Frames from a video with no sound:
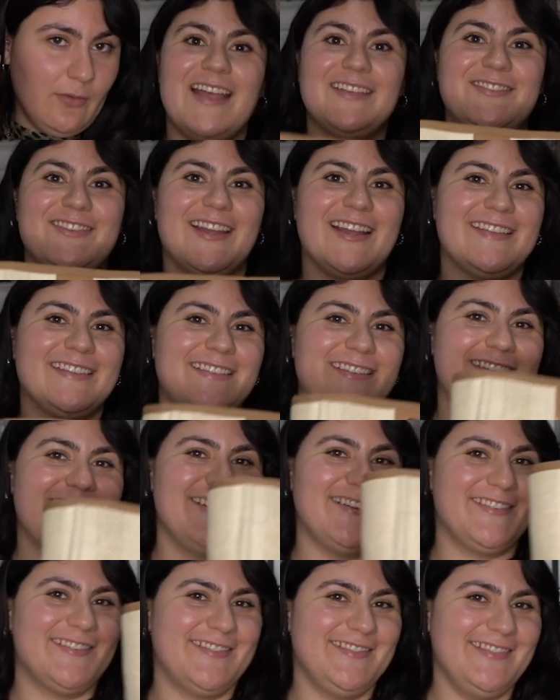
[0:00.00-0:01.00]
As you guys
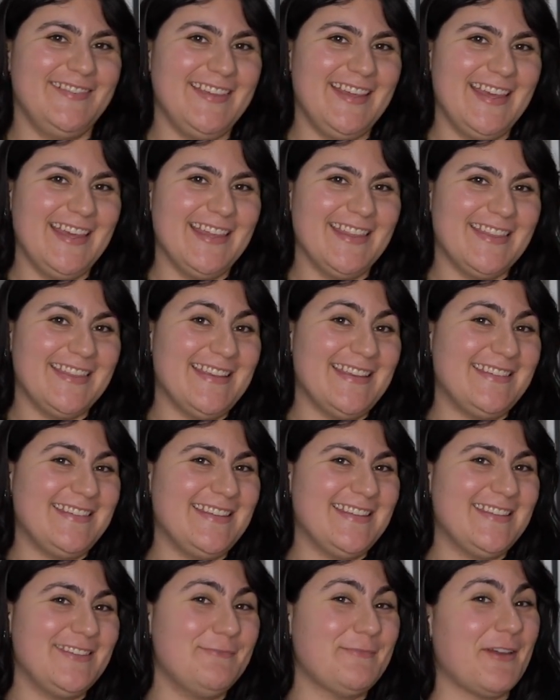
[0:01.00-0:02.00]
know, this
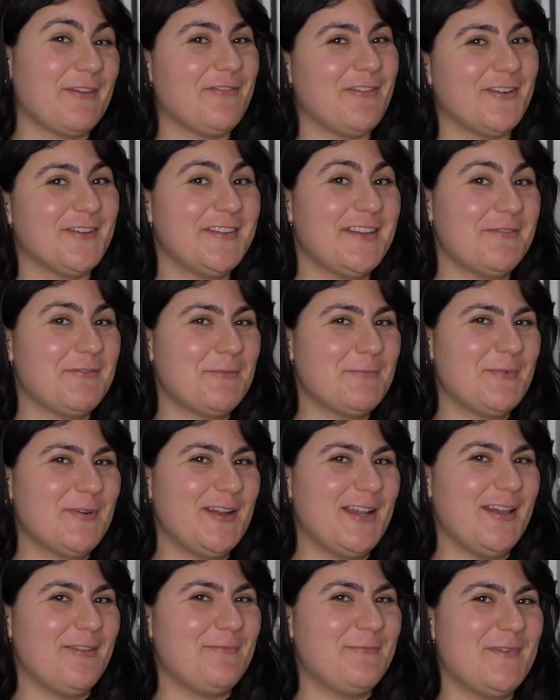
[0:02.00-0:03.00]
is my first ever
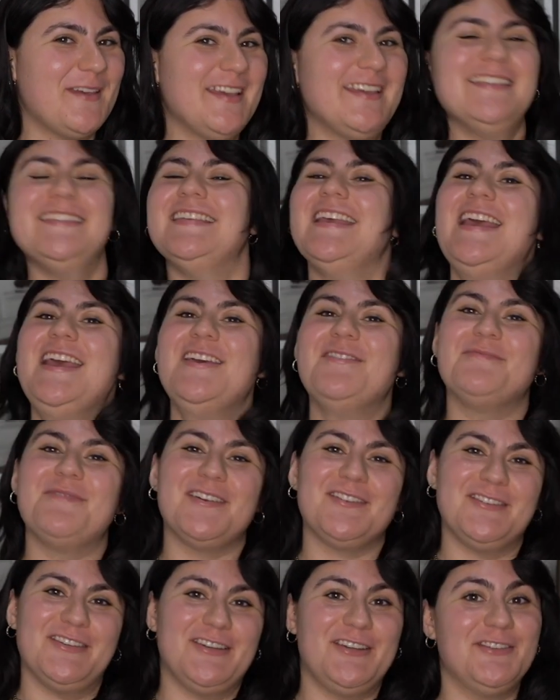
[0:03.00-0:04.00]
pre-loved piece, my
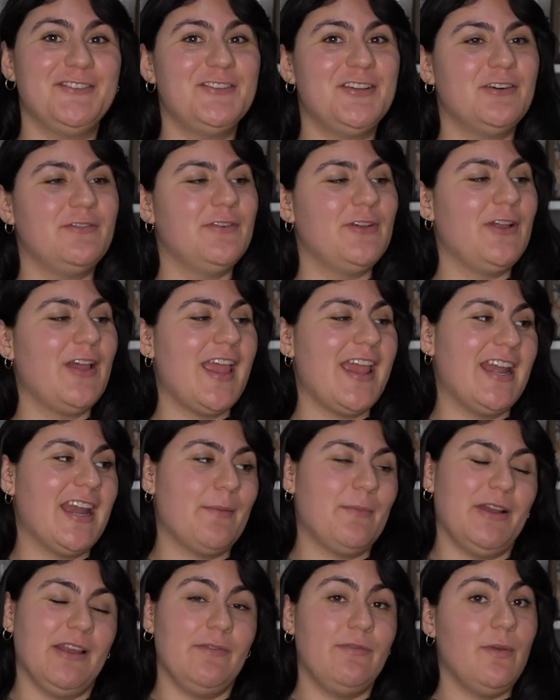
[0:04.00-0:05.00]
Chanel Deauville, and I
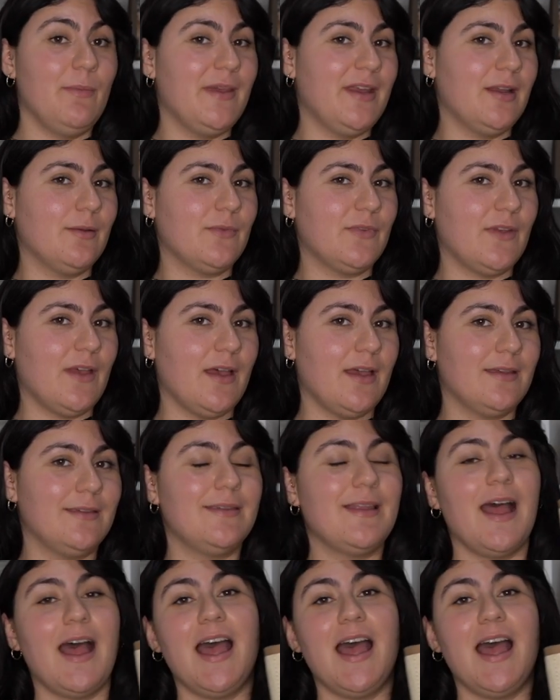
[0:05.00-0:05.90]
believe the medium size.